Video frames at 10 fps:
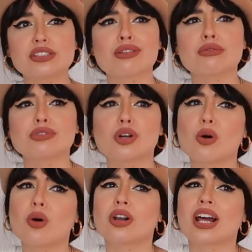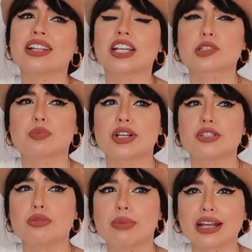don't go on
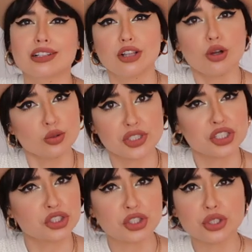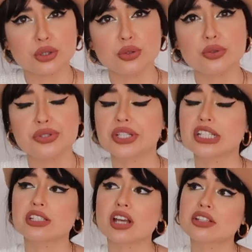AliExpress to buy clothes and shoes.
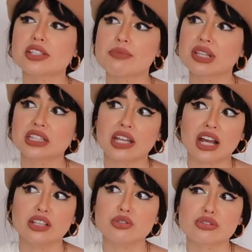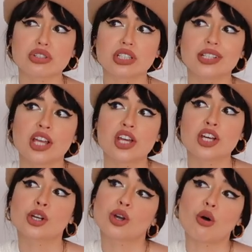It's not something that I usually
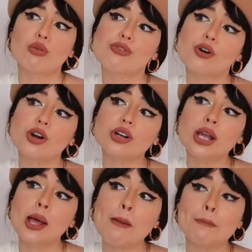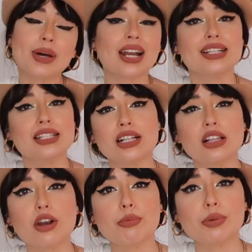go for, but I've seen a
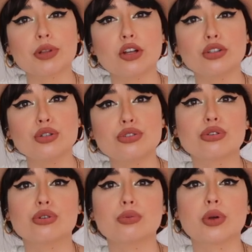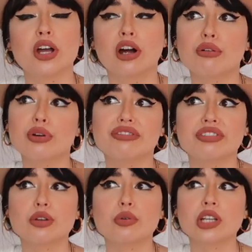lot of people on YouTube
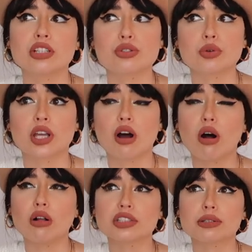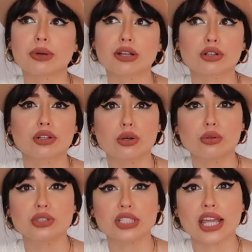reviewing, doing hauls about
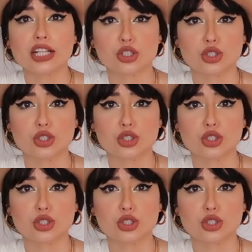clothes and